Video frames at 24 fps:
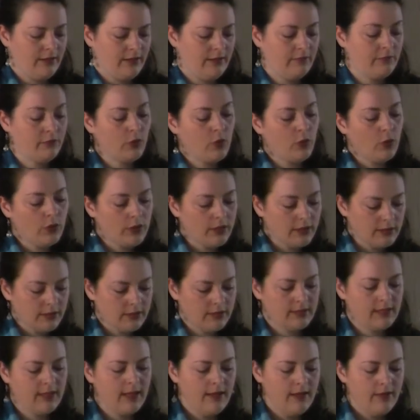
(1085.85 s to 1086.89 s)
Of
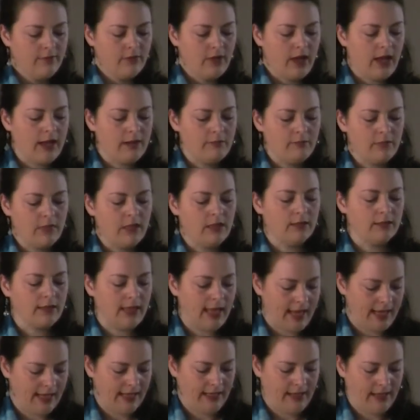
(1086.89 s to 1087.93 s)
course, I'm
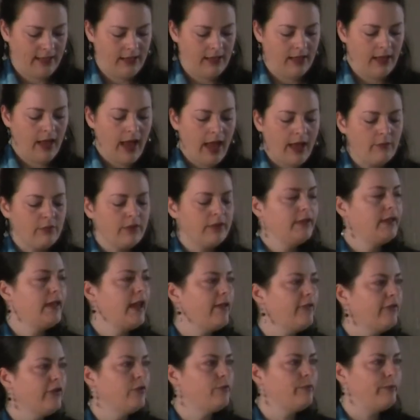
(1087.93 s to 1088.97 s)
lying. I would
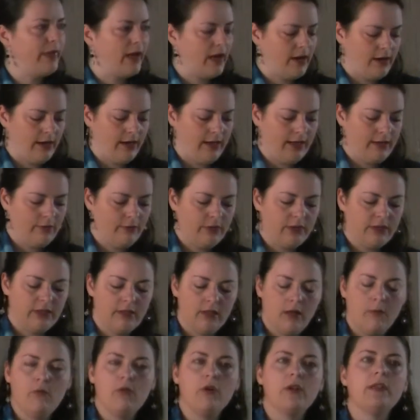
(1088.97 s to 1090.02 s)
never bury it where
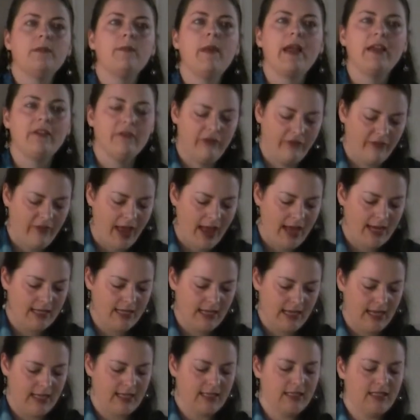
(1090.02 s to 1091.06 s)
someone might
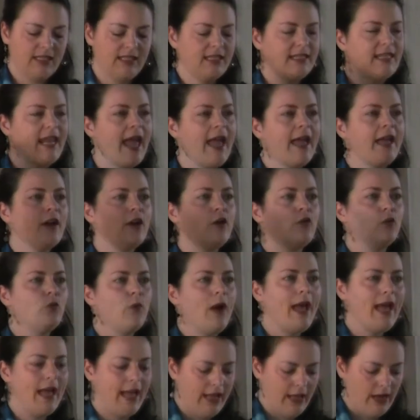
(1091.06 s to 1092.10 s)
find it. Stay
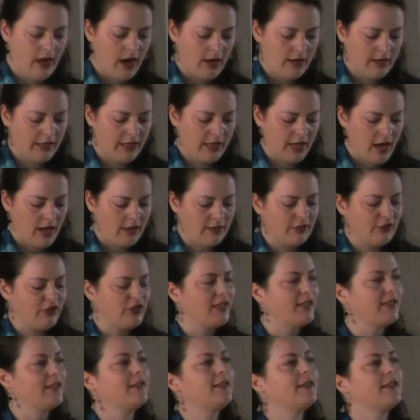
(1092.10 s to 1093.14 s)
away,
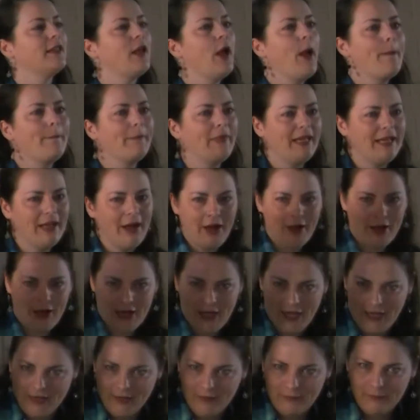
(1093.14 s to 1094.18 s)
archaeologists. Be
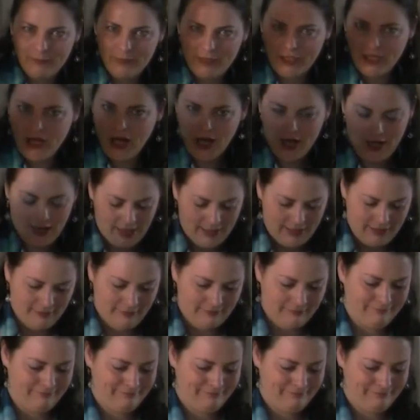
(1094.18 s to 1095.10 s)
gone, be gone.